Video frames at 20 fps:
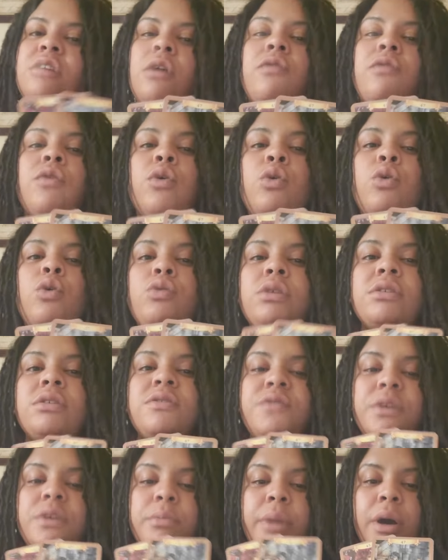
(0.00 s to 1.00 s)
of who this
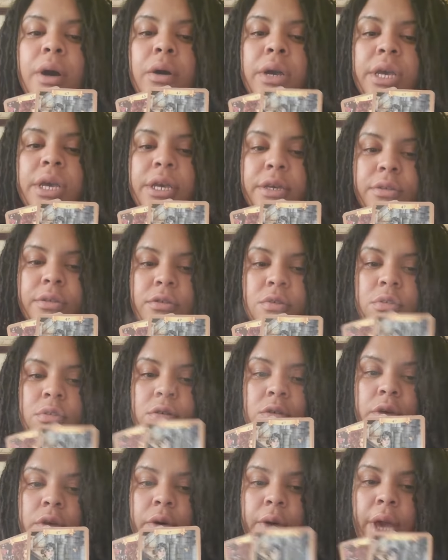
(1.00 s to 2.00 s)
female is,
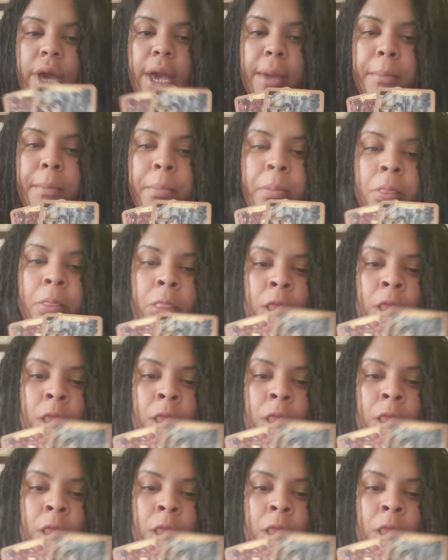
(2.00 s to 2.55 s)
okay?